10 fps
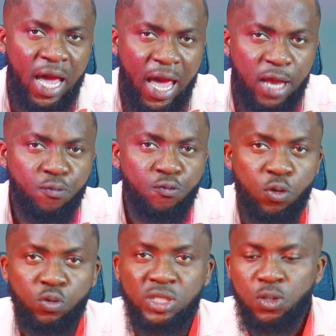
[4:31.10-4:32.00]
And we
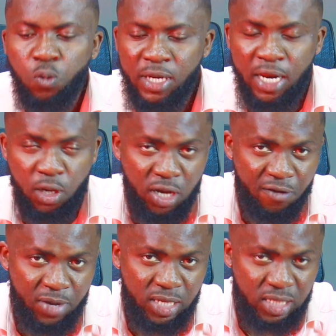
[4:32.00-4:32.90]
will see what the new
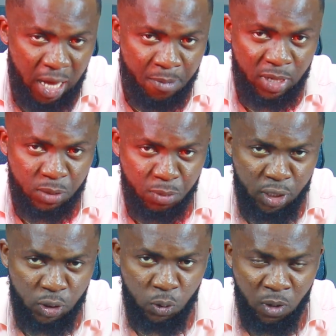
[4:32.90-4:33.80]
government is
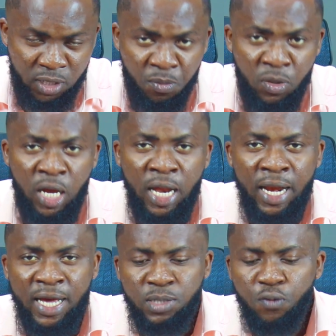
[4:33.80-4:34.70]
bringing to us.
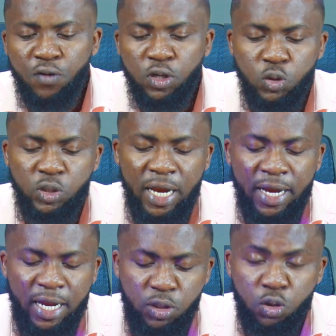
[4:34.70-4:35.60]
Let's move on to the
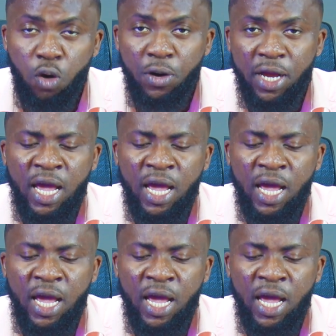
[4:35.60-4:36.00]
next story.